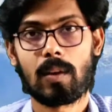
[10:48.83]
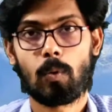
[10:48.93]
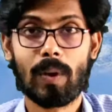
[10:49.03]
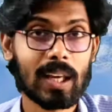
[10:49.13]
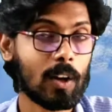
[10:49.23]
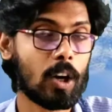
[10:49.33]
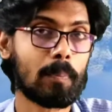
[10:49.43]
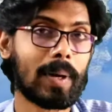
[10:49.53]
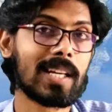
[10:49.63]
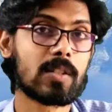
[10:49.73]
We cannot
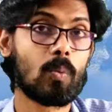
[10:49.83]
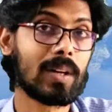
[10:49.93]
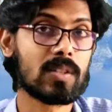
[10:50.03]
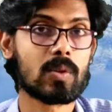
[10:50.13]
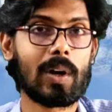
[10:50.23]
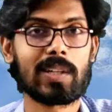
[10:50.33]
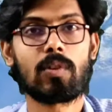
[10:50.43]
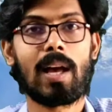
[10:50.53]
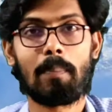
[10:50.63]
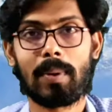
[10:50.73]
predict what is going to
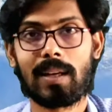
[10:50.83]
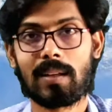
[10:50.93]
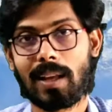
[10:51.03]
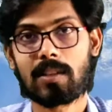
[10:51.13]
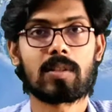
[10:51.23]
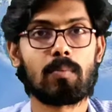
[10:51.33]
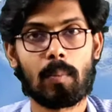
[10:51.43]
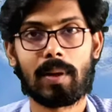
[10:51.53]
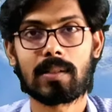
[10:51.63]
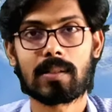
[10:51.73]
happen in the next
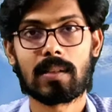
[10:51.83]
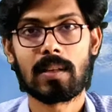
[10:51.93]
moment.